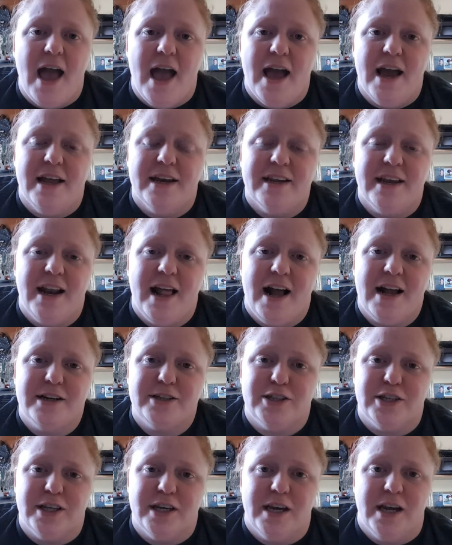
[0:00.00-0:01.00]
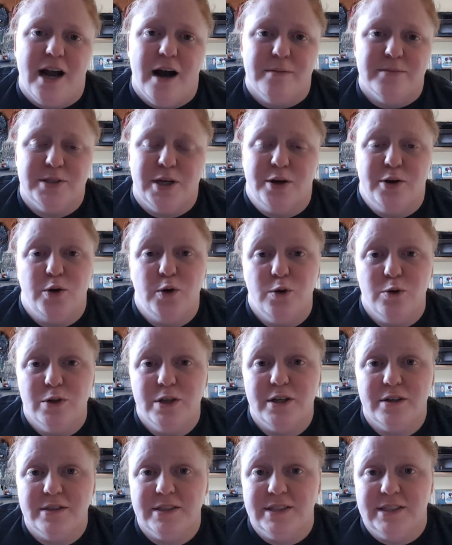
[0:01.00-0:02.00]
And it actually comes on a
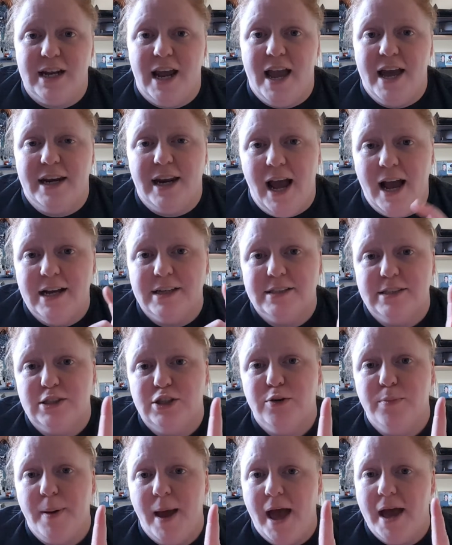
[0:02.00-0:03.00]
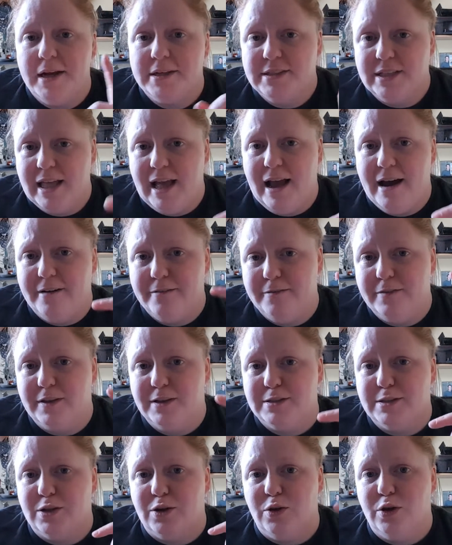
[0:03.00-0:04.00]
cool little stand. It has two pegs and they have
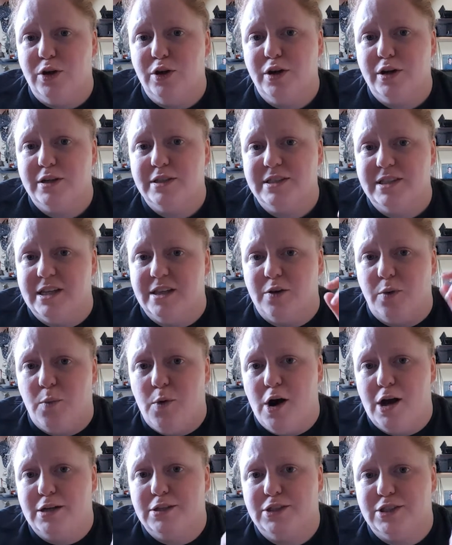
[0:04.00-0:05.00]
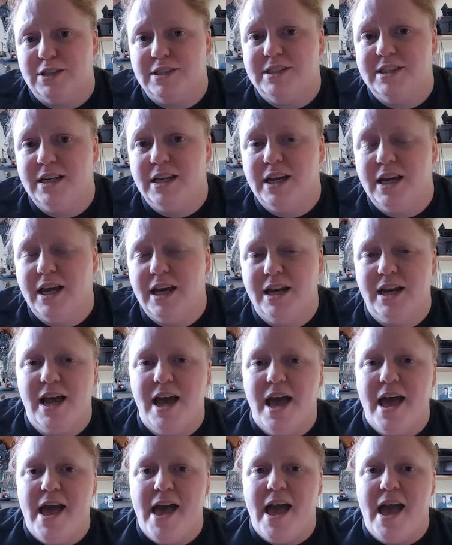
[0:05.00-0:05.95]
these little hooks that the wands just sit in.